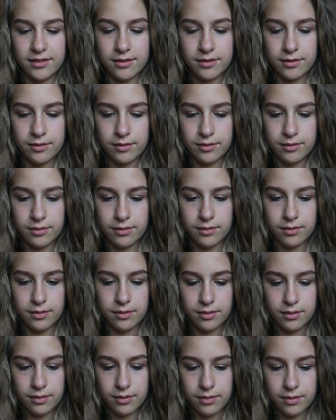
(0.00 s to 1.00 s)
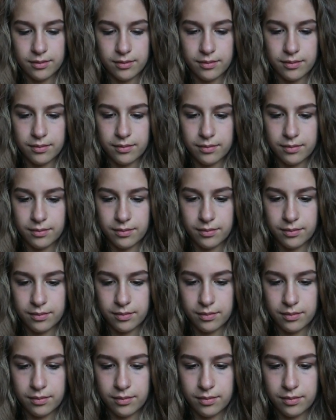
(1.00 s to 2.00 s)

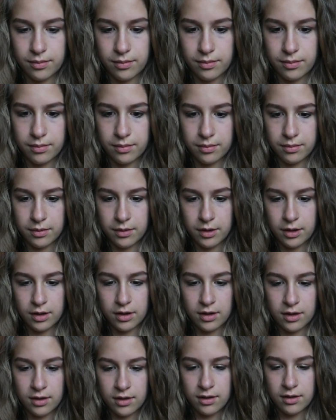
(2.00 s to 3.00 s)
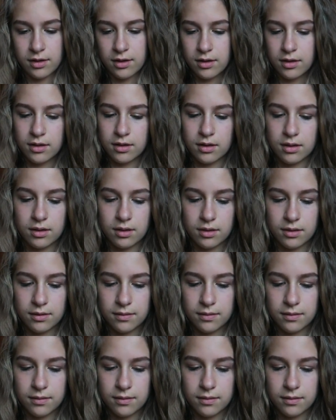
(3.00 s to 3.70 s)
(no one is talking)